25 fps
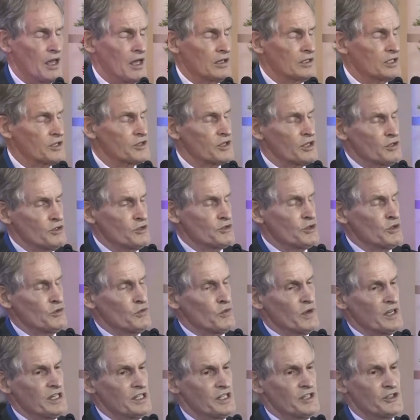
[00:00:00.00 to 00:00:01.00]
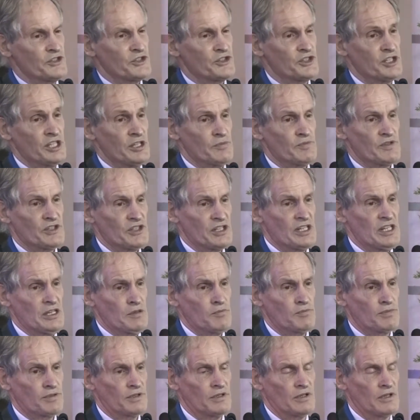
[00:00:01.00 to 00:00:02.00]
"To those who witness deep
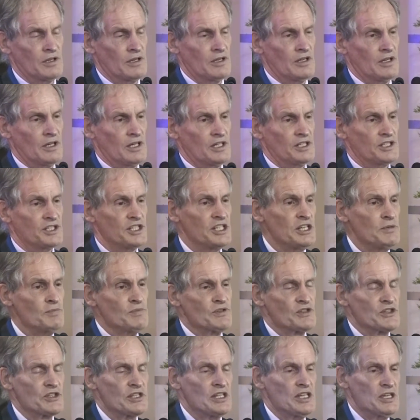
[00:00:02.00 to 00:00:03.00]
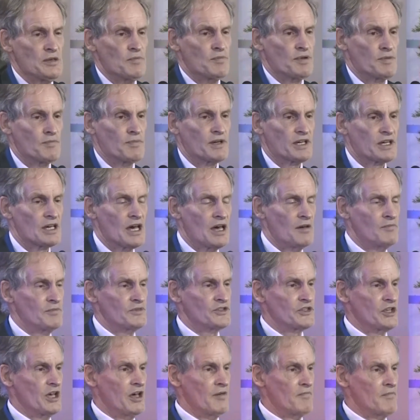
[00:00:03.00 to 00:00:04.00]
sleep
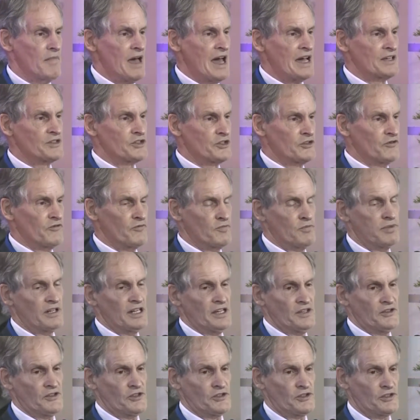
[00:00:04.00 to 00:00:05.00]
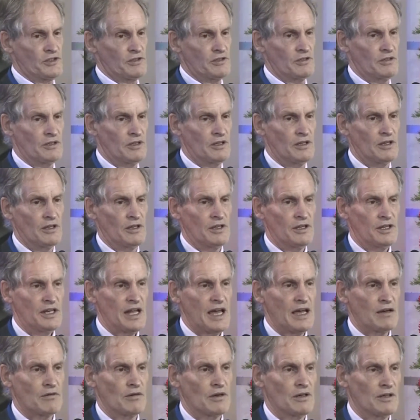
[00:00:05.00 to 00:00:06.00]
becomes a mass of bliss."
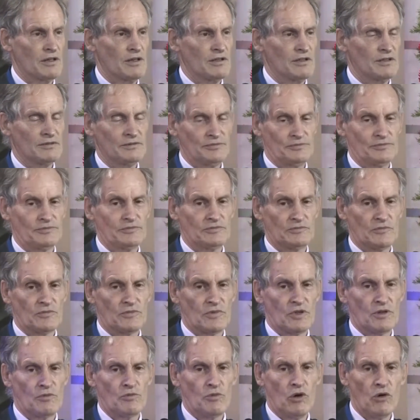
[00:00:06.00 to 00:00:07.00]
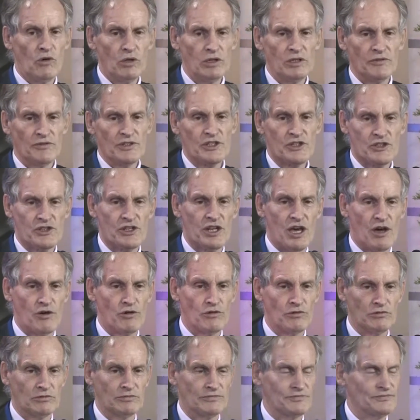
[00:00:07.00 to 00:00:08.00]
Now, all of us
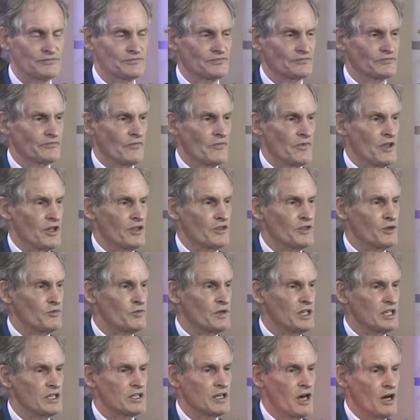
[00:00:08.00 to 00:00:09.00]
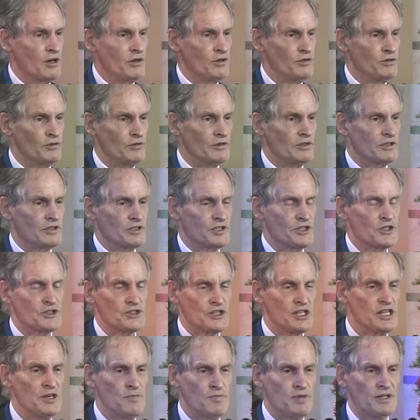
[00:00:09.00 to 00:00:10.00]
know that we go to
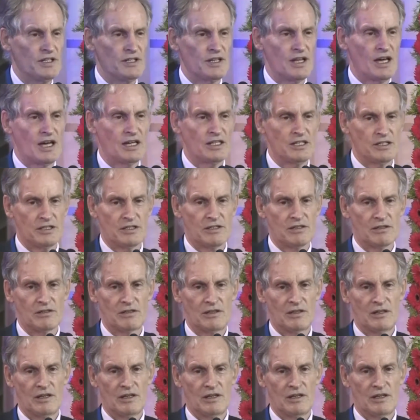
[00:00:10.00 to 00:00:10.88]
sleep at night